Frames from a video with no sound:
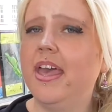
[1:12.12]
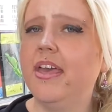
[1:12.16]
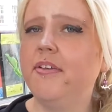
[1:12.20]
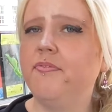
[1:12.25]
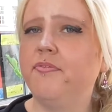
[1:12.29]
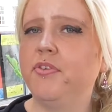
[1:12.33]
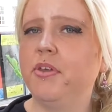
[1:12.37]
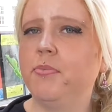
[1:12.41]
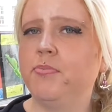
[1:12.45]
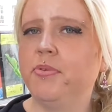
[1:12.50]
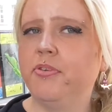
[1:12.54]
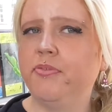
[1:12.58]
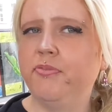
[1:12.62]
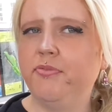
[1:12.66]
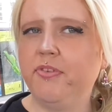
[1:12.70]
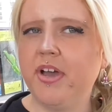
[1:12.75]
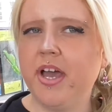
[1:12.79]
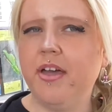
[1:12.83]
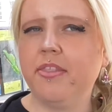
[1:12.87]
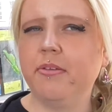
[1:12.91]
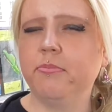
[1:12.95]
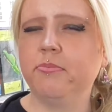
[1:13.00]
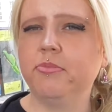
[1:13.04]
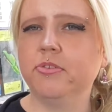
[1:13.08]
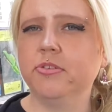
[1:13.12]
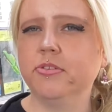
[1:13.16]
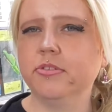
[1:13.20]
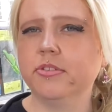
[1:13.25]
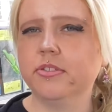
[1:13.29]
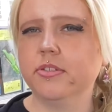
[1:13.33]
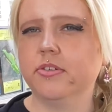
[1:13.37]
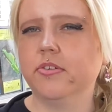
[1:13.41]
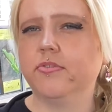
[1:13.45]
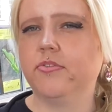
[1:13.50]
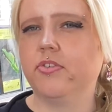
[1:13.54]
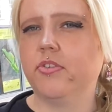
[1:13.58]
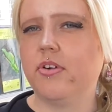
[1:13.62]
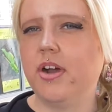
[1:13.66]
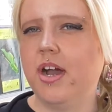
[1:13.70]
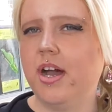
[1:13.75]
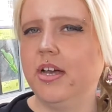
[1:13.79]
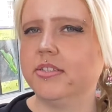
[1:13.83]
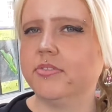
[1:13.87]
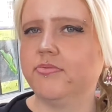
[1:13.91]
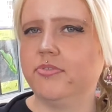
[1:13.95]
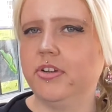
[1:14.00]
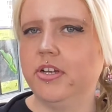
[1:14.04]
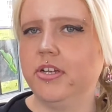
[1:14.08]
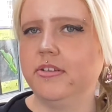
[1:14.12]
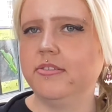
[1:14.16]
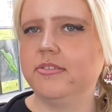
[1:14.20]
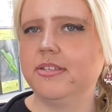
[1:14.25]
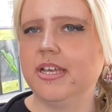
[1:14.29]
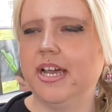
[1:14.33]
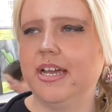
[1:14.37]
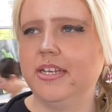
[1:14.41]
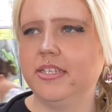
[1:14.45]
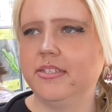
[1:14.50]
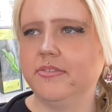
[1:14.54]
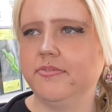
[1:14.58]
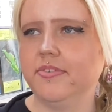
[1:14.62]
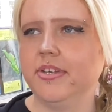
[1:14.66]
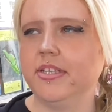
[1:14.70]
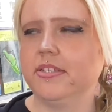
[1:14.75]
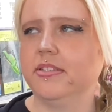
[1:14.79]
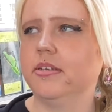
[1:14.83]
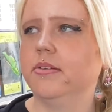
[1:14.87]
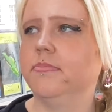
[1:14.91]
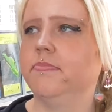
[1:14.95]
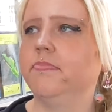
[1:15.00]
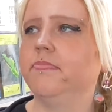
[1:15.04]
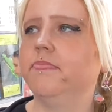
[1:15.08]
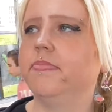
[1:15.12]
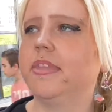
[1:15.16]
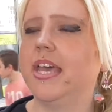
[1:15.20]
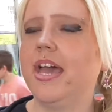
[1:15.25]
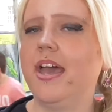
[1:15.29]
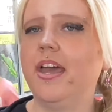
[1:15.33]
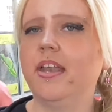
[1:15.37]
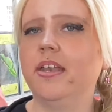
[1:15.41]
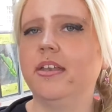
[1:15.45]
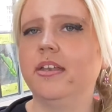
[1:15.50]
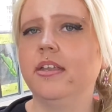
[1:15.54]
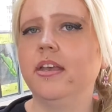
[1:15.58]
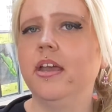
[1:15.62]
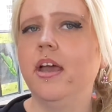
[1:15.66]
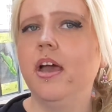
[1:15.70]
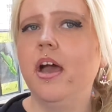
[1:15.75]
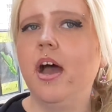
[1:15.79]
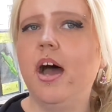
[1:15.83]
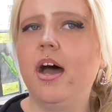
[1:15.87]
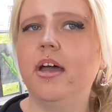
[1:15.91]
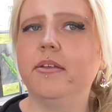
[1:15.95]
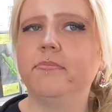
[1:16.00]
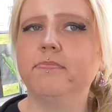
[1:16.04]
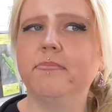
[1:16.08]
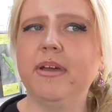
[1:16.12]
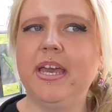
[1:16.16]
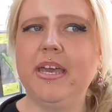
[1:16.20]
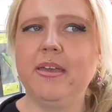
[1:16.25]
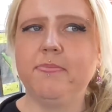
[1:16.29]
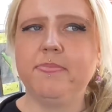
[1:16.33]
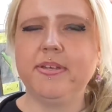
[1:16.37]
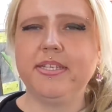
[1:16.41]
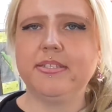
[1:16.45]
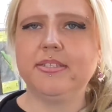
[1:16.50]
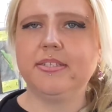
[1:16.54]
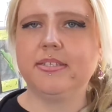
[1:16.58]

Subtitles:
If you prefer the more sort of grassroots activism, then I'd maybe